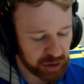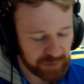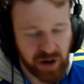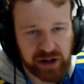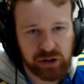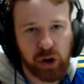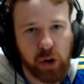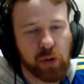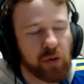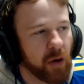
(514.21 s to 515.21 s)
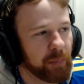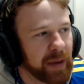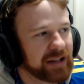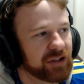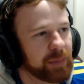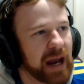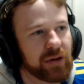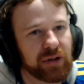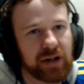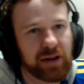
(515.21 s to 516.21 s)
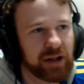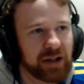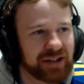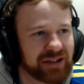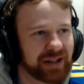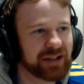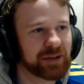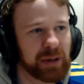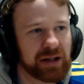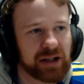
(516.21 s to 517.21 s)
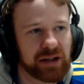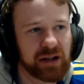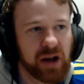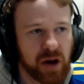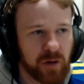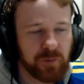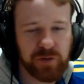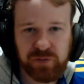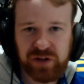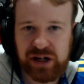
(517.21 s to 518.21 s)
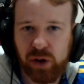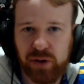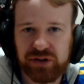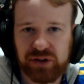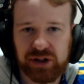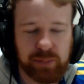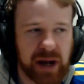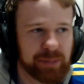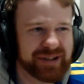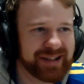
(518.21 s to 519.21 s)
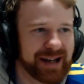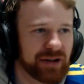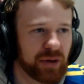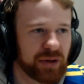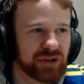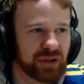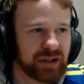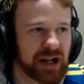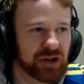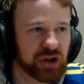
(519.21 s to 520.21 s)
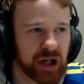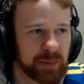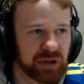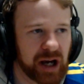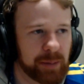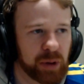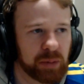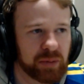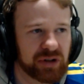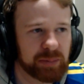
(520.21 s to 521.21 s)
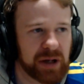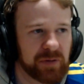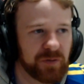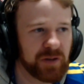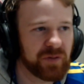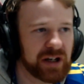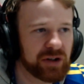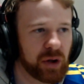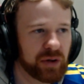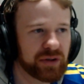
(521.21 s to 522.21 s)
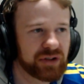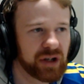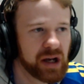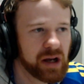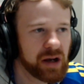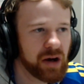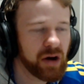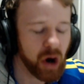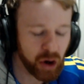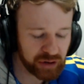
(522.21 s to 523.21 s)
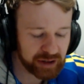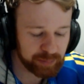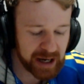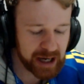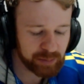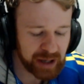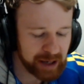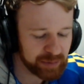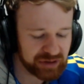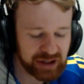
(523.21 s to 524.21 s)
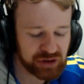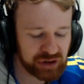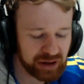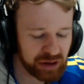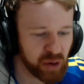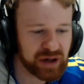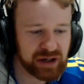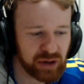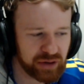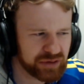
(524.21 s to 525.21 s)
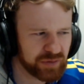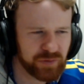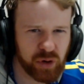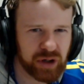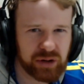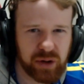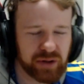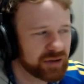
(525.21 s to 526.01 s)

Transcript: If I could go back to back on anything, instead of spending $15 on a kebab and $10 on large chips, I probably would have spent $15 on a kebab and potentially $13 or $14,